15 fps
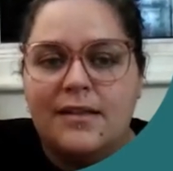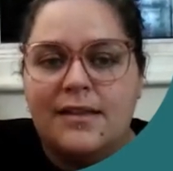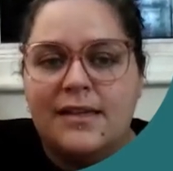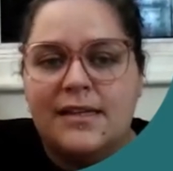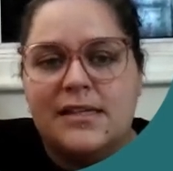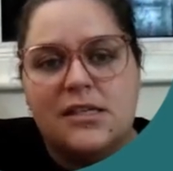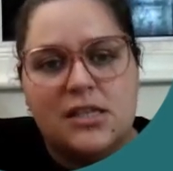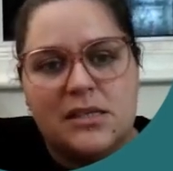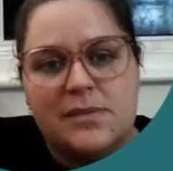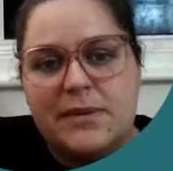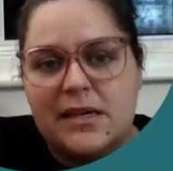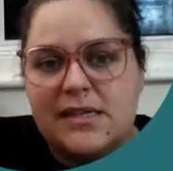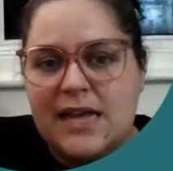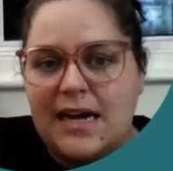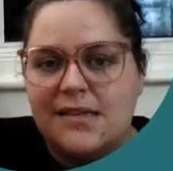This is just
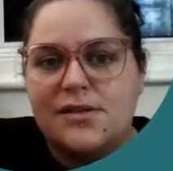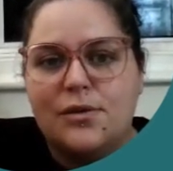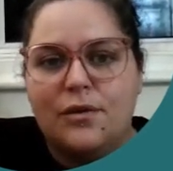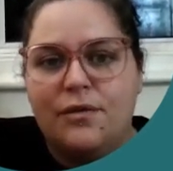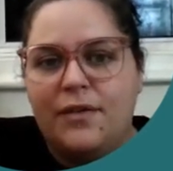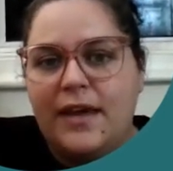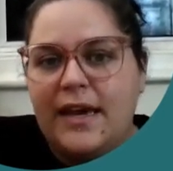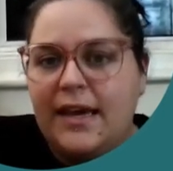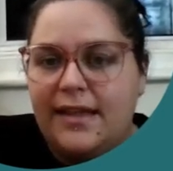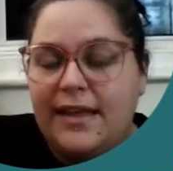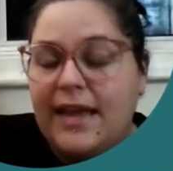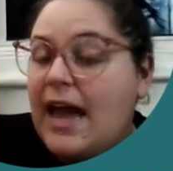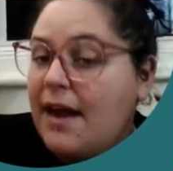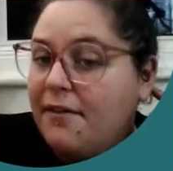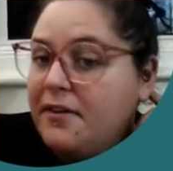because that's sort of
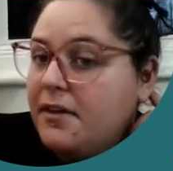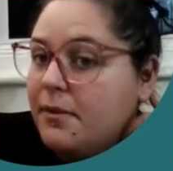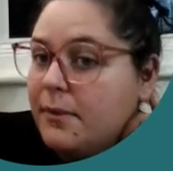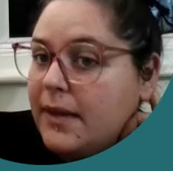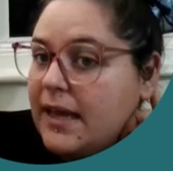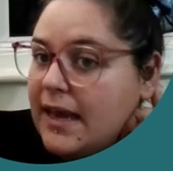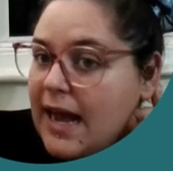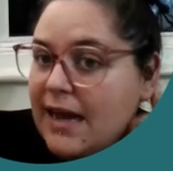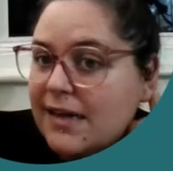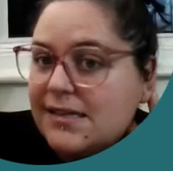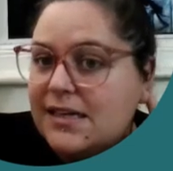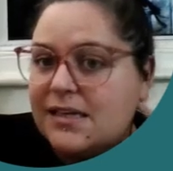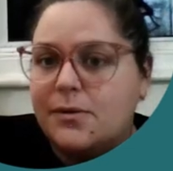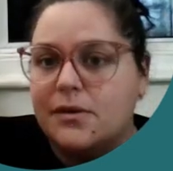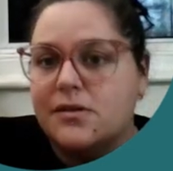the area that we can
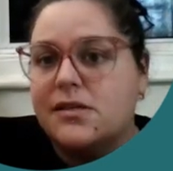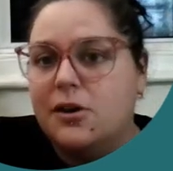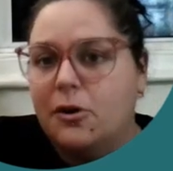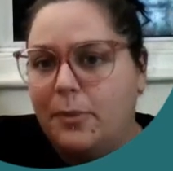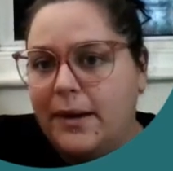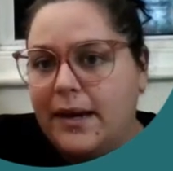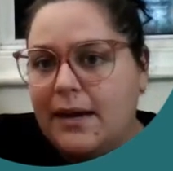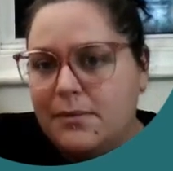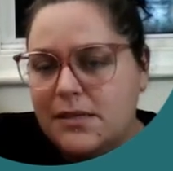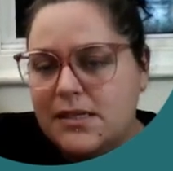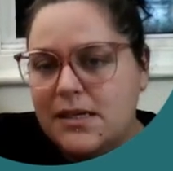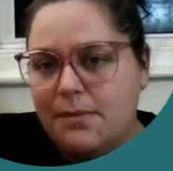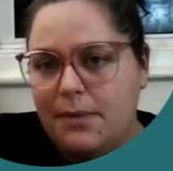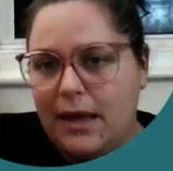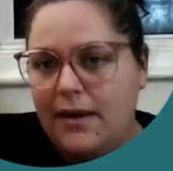access while still being able to
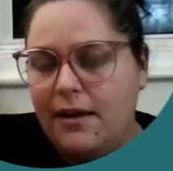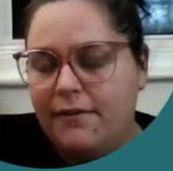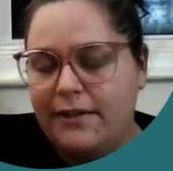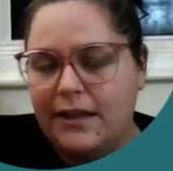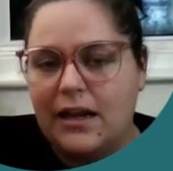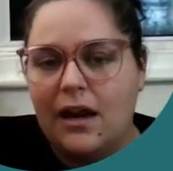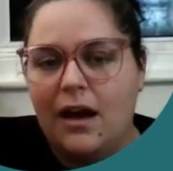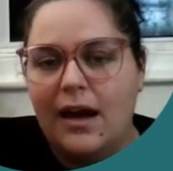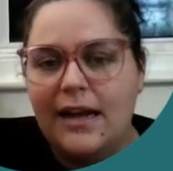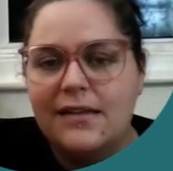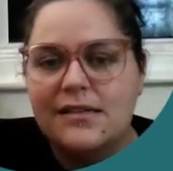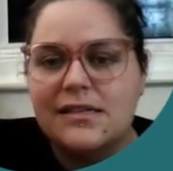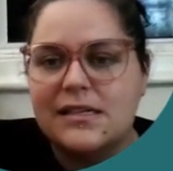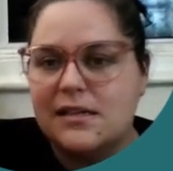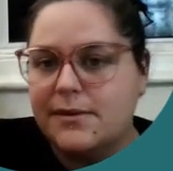see plenty of other
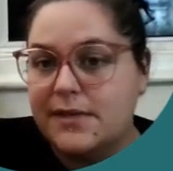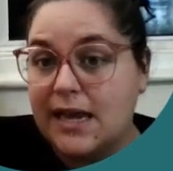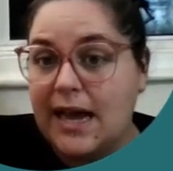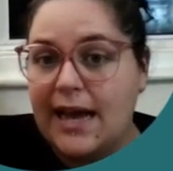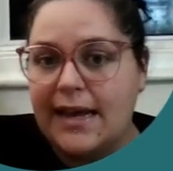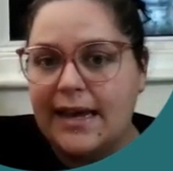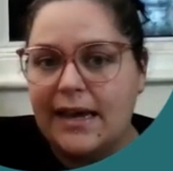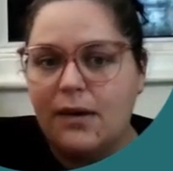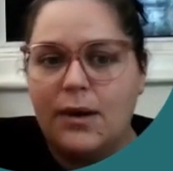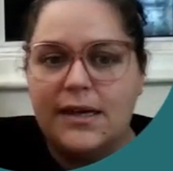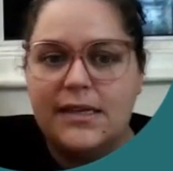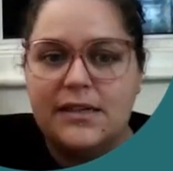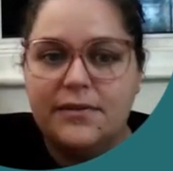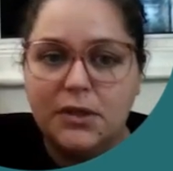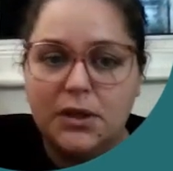clients, because it can get
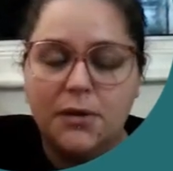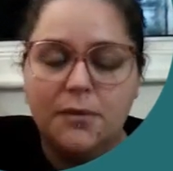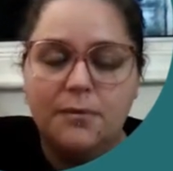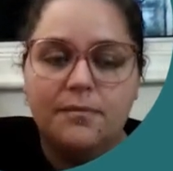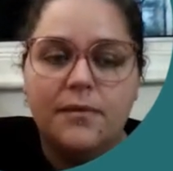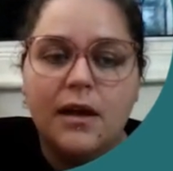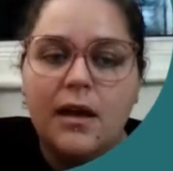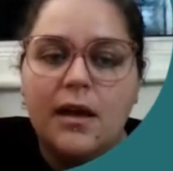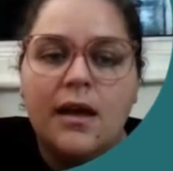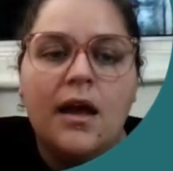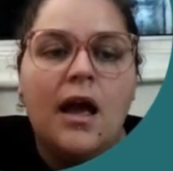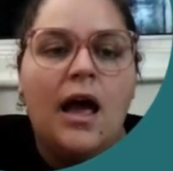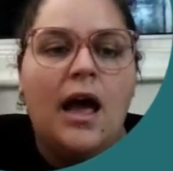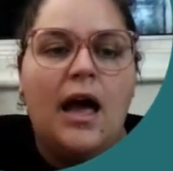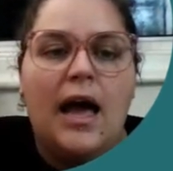quite difficult.
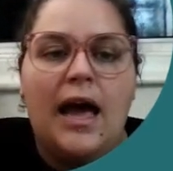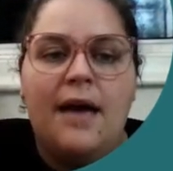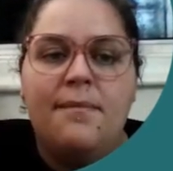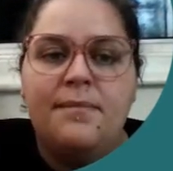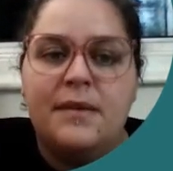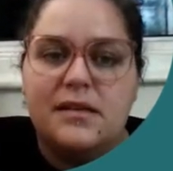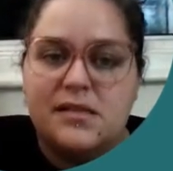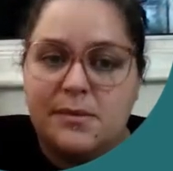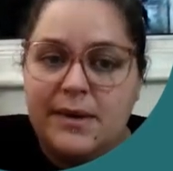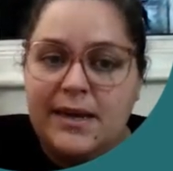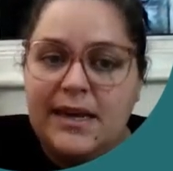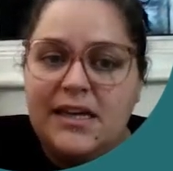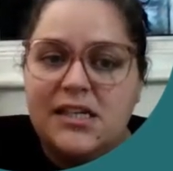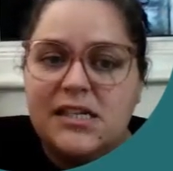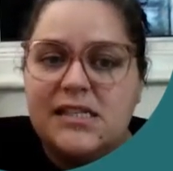So we
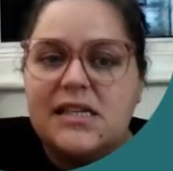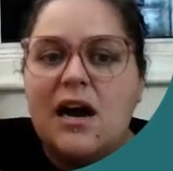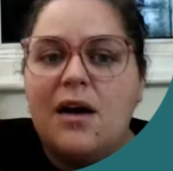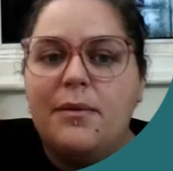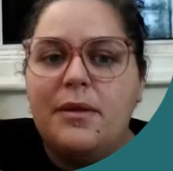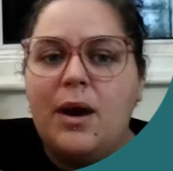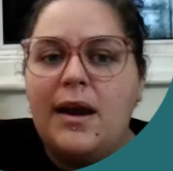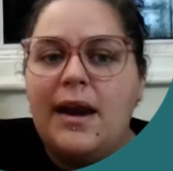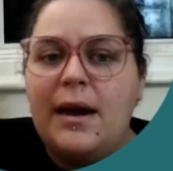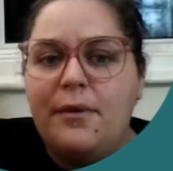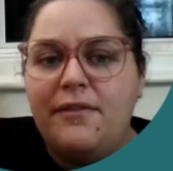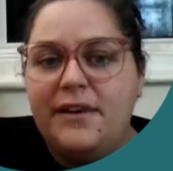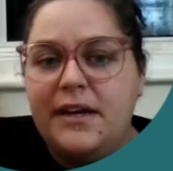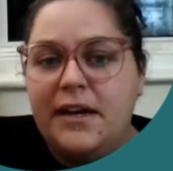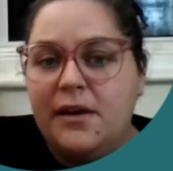initially start with a
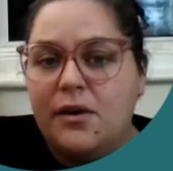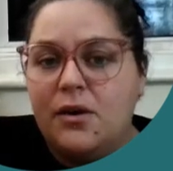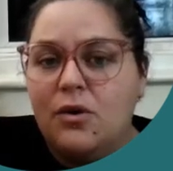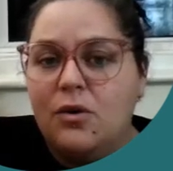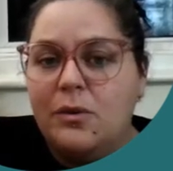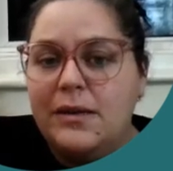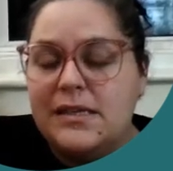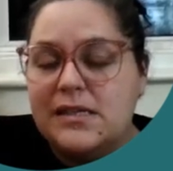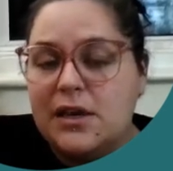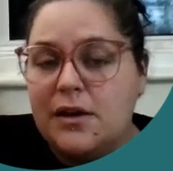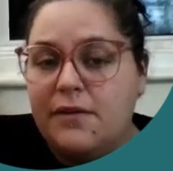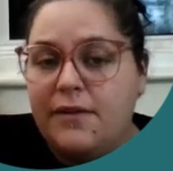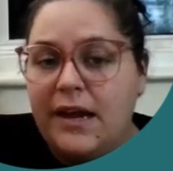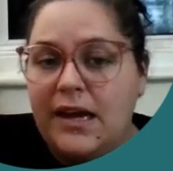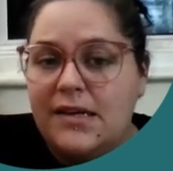1-hour video call with
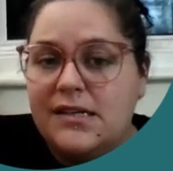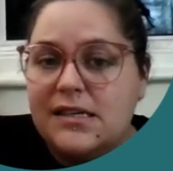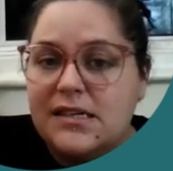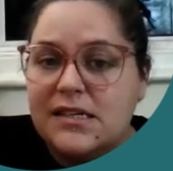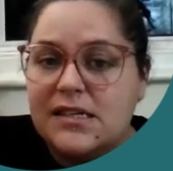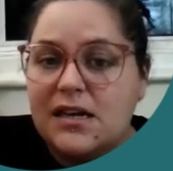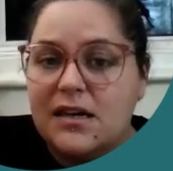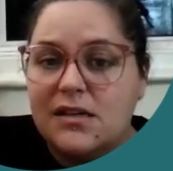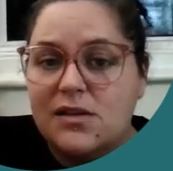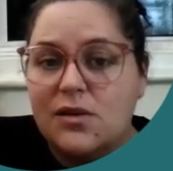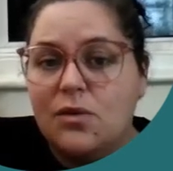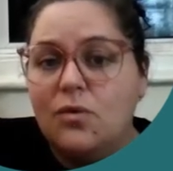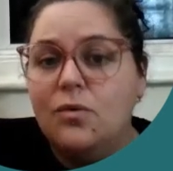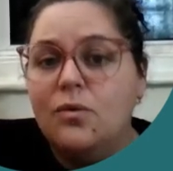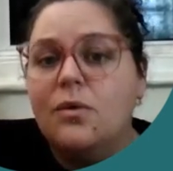Sophie to discuss
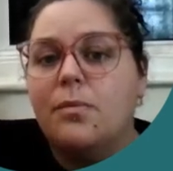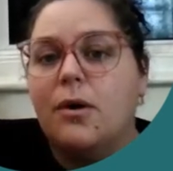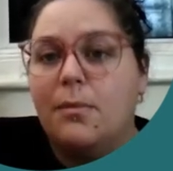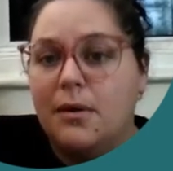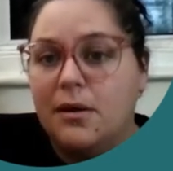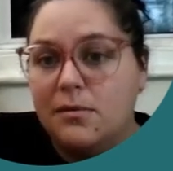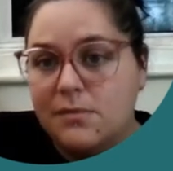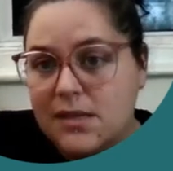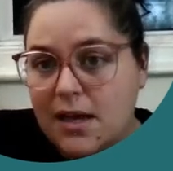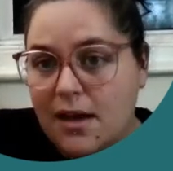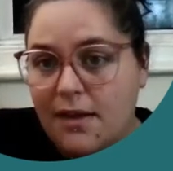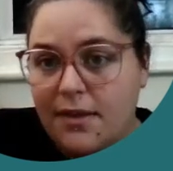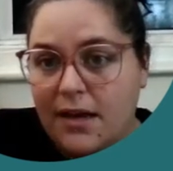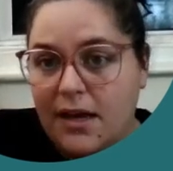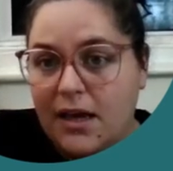all the problems that
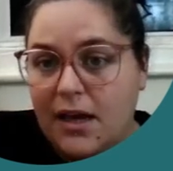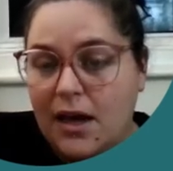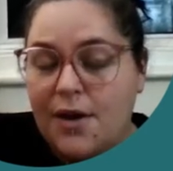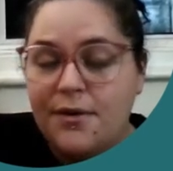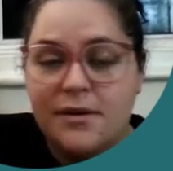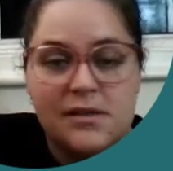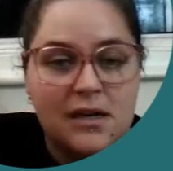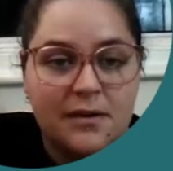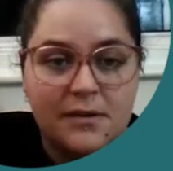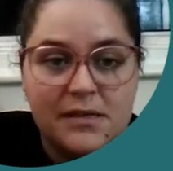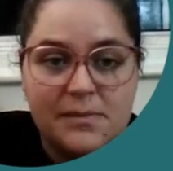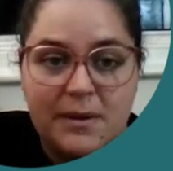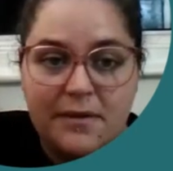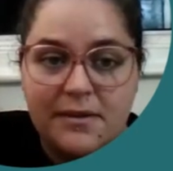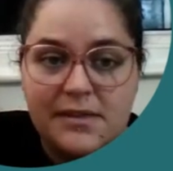the owners are
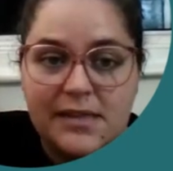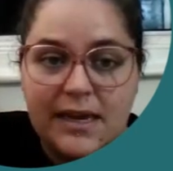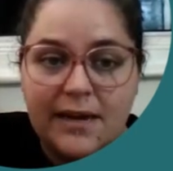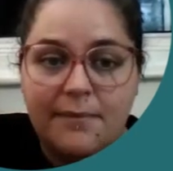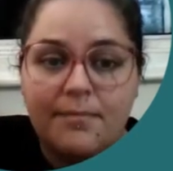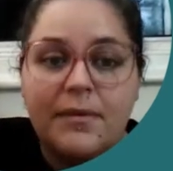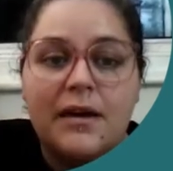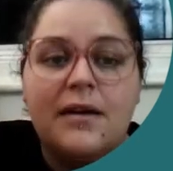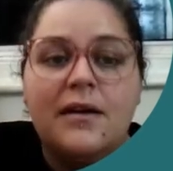experiencing.